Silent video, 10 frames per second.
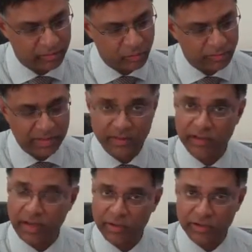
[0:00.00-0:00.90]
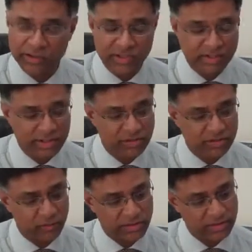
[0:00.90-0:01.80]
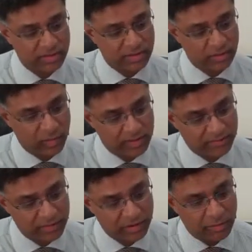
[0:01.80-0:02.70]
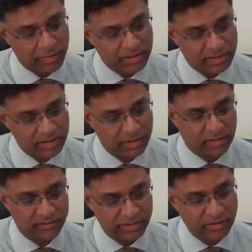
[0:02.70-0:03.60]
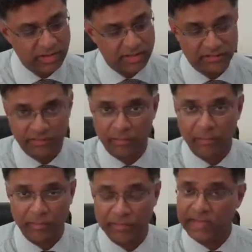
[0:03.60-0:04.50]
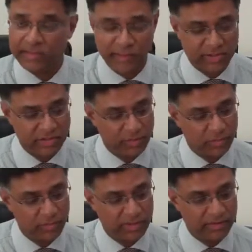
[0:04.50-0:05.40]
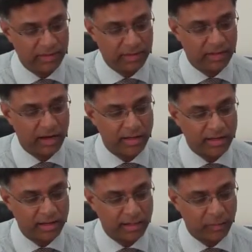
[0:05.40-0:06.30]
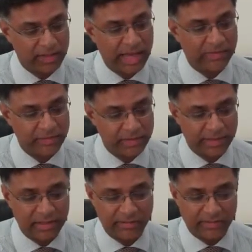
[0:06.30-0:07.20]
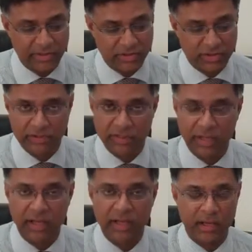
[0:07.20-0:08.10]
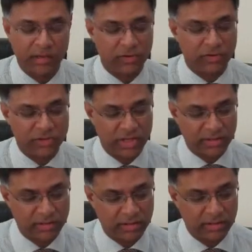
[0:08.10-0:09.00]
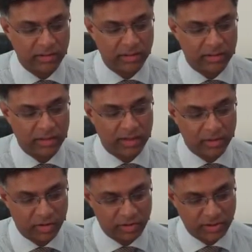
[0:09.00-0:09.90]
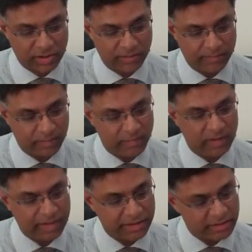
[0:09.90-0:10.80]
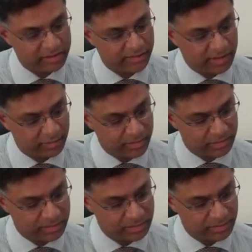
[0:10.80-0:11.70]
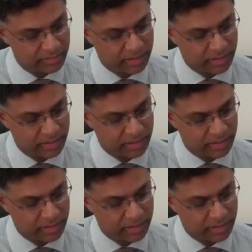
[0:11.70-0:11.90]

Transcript: will be the cardiology session, of which one of the topics of interest for me especially would be the catheter interventions in congenital cardiology, the latest developments.